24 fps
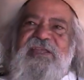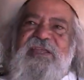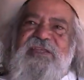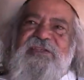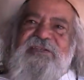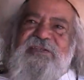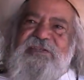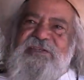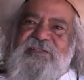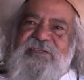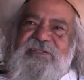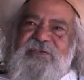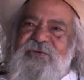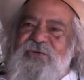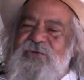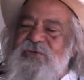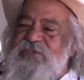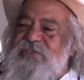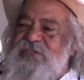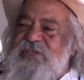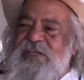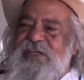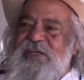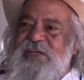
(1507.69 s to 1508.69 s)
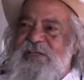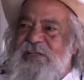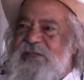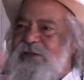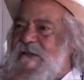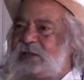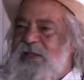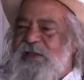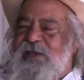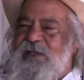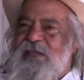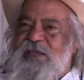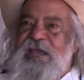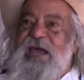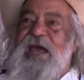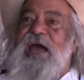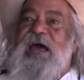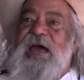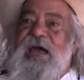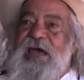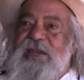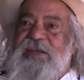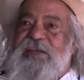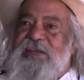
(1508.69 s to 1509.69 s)
I just couldn't see any
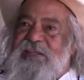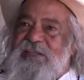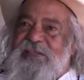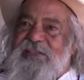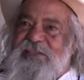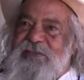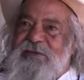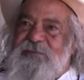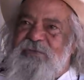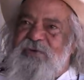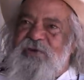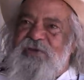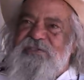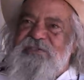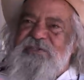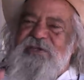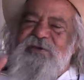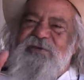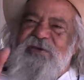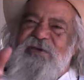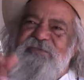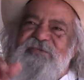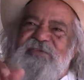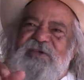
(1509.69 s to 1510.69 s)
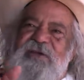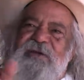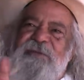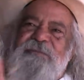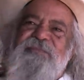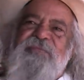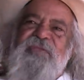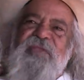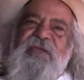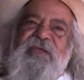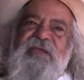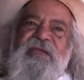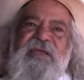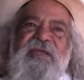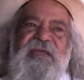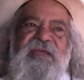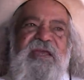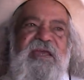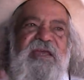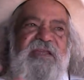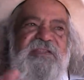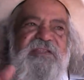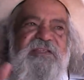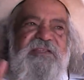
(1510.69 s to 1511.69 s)
car near them whatsoever.
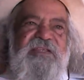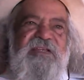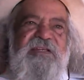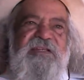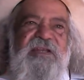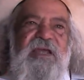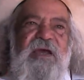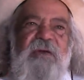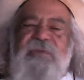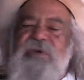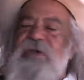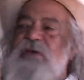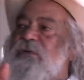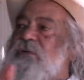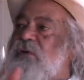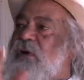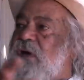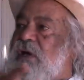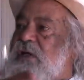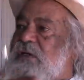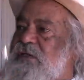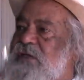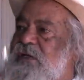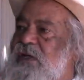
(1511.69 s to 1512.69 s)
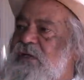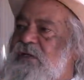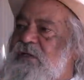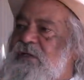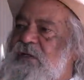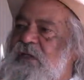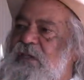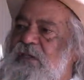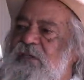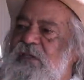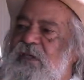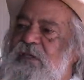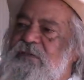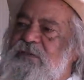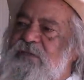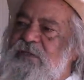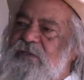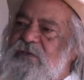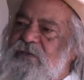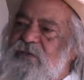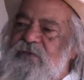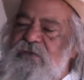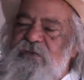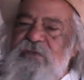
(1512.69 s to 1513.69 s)
And they said, no, we're right. And they
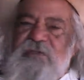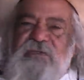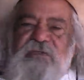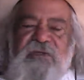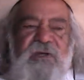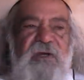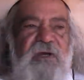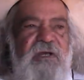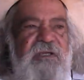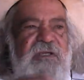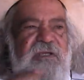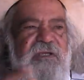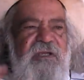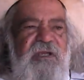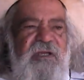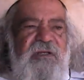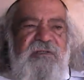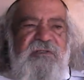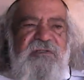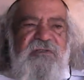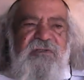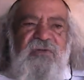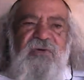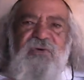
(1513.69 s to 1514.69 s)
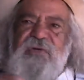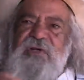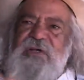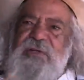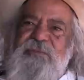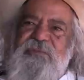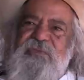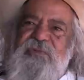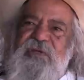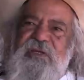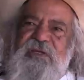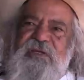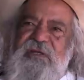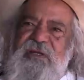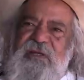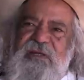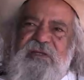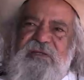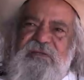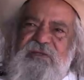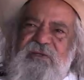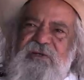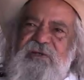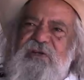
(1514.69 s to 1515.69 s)
said to this guy, I'll just call him,
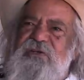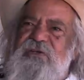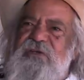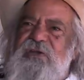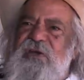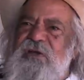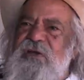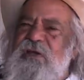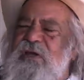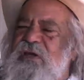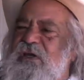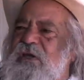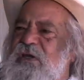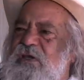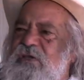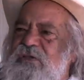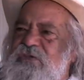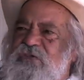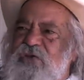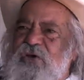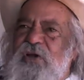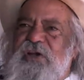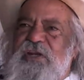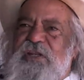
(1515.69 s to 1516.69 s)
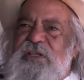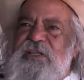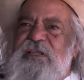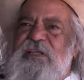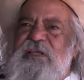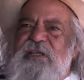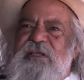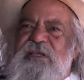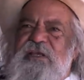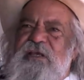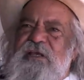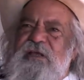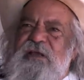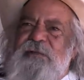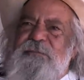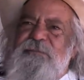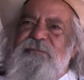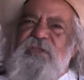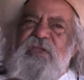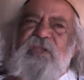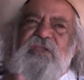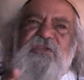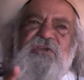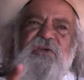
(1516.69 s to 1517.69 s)
you know, Johnny.
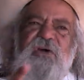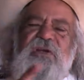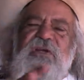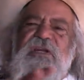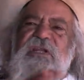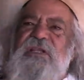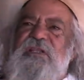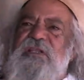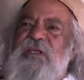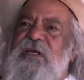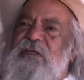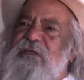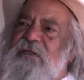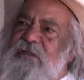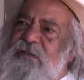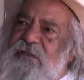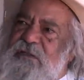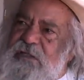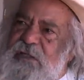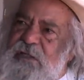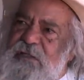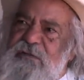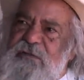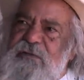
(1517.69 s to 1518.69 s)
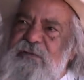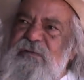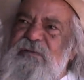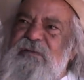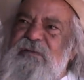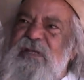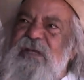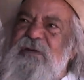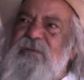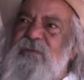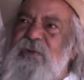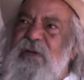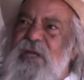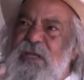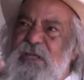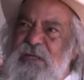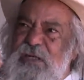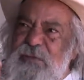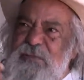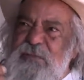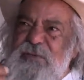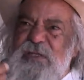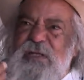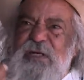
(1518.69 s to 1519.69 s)
Johnny, that rain
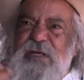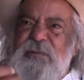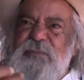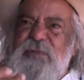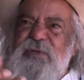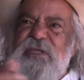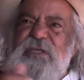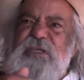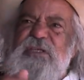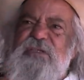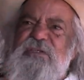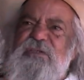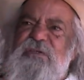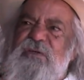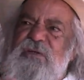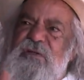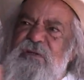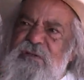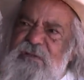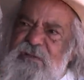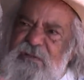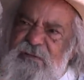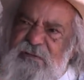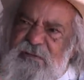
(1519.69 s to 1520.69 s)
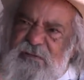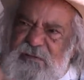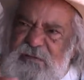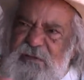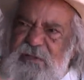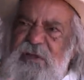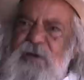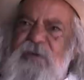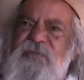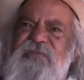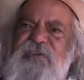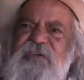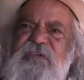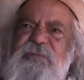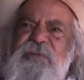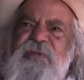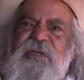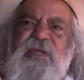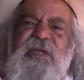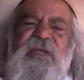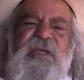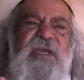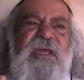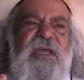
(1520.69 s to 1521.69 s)
is going to be here soon. You go fix it.
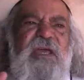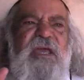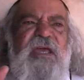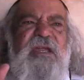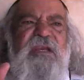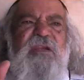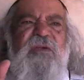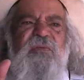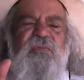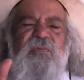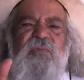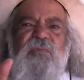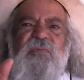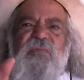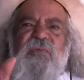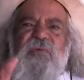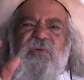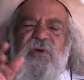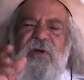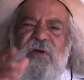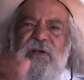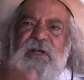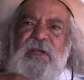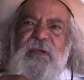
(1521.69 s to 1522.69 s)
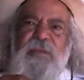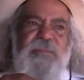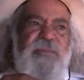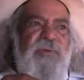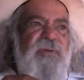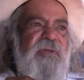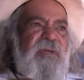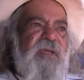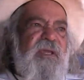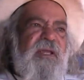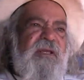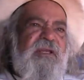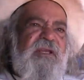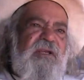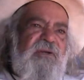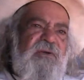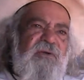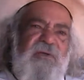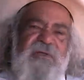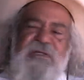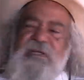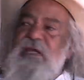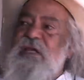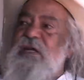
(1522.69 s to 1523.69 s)
And he got up and he
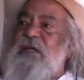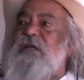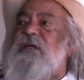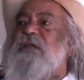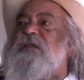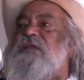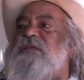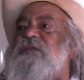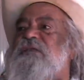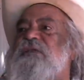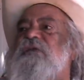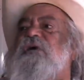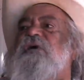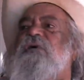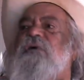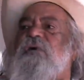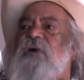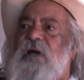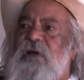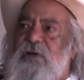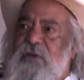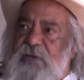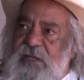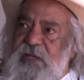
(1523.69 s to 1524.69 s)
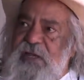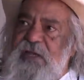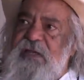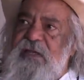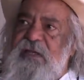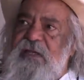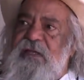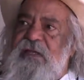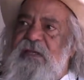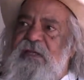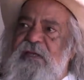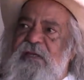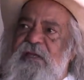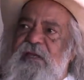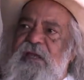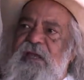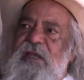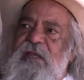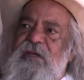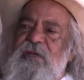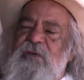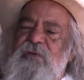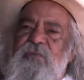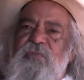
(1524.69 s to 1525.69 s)
looked at it and he said, oh, okay.
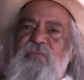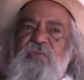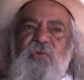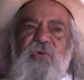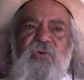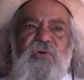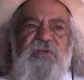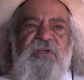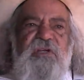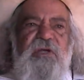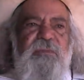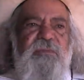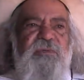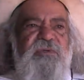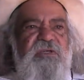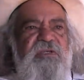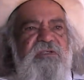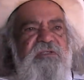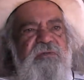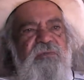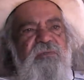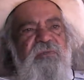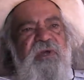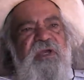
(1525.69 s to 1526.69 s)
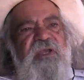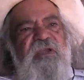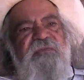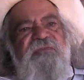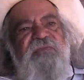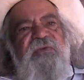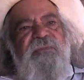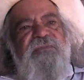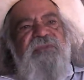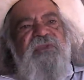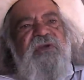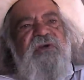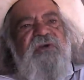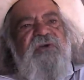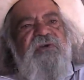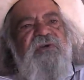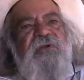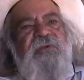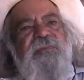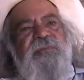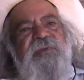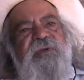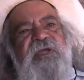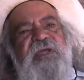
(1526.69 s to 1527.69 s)
And he walked over just away from the
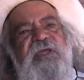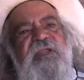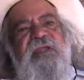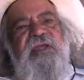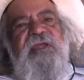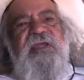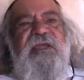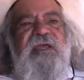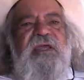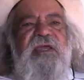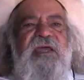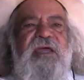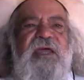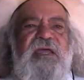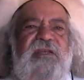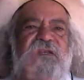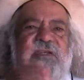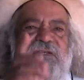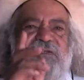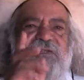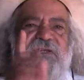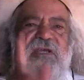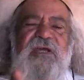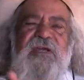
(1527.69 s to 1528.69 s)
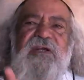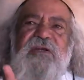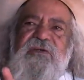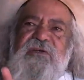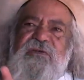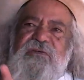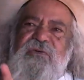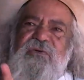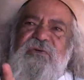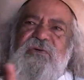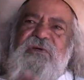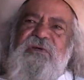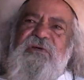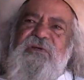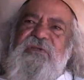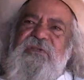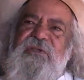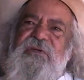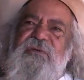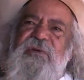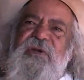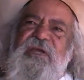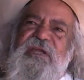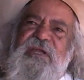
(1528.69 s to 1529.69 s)
group and he started talking to
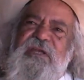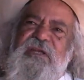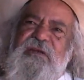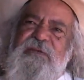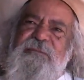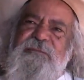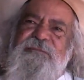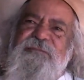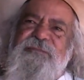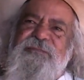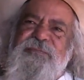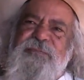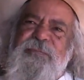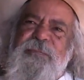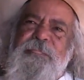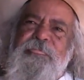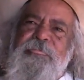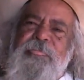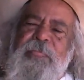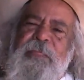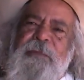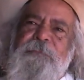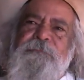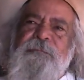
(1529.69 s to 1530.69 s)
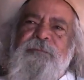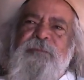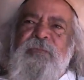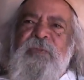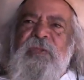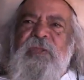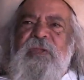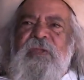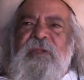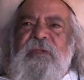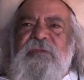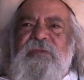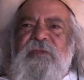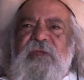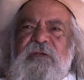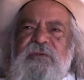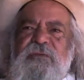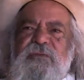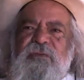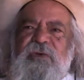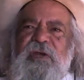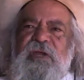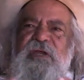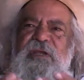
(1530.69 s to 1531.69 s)
the rain.
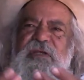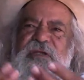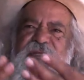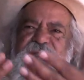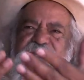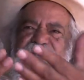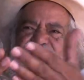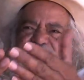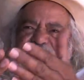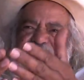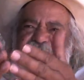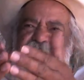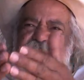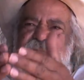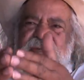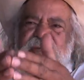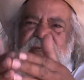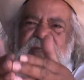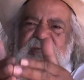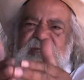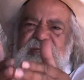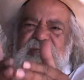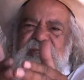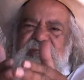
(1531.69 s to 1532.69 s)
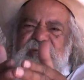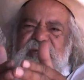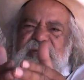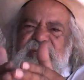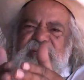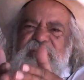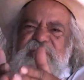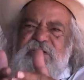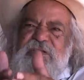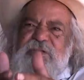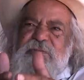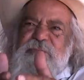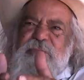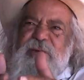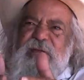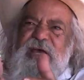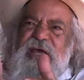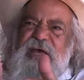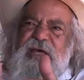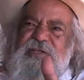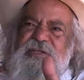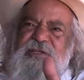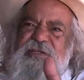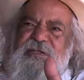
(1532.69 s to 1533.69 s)
That rain came and then it just
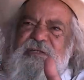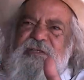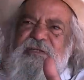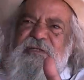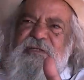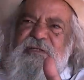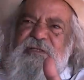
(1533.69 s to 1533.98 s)
parted.